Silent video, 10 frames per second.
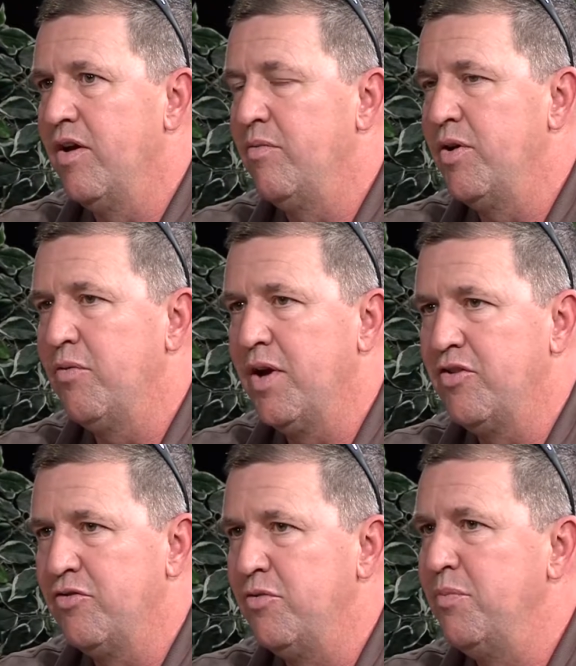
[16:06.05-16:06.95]
Rio
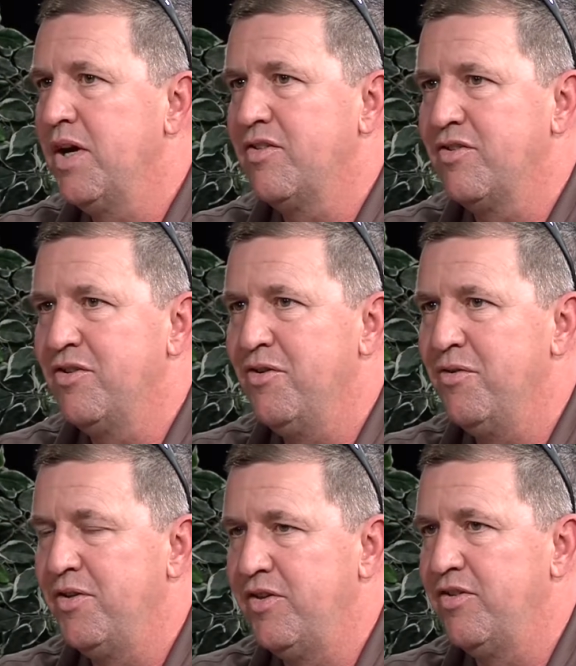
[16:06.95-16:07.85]
Rancho, New Mexico,
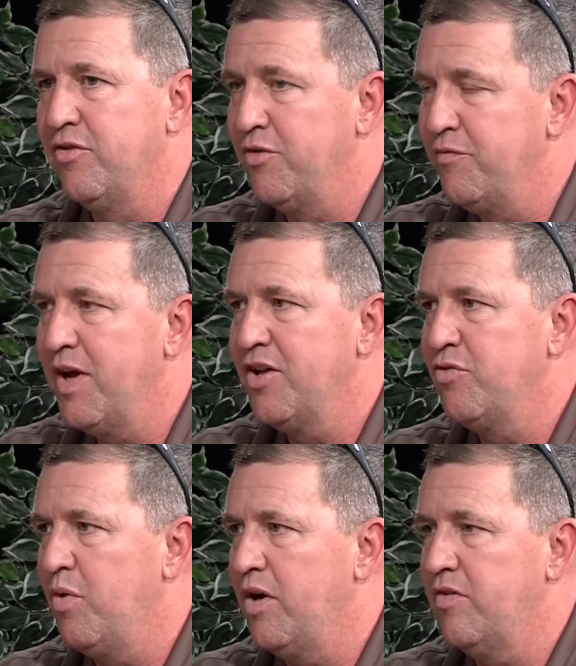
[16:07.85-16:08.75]
and these are advanced
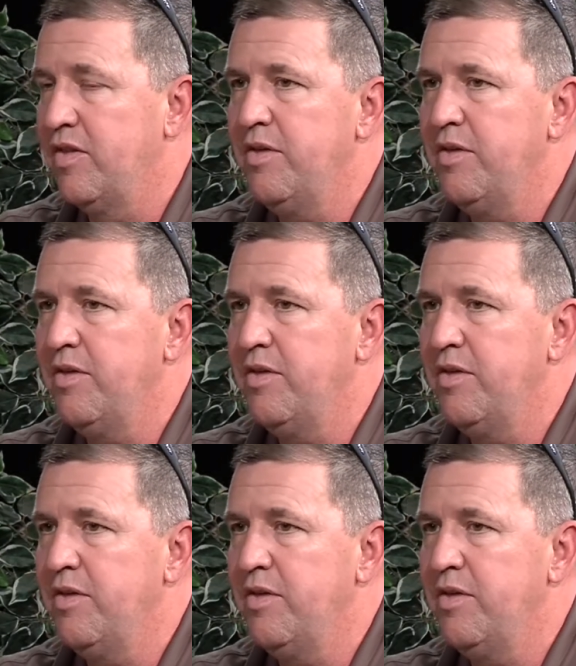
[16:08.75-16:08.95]
SWATs.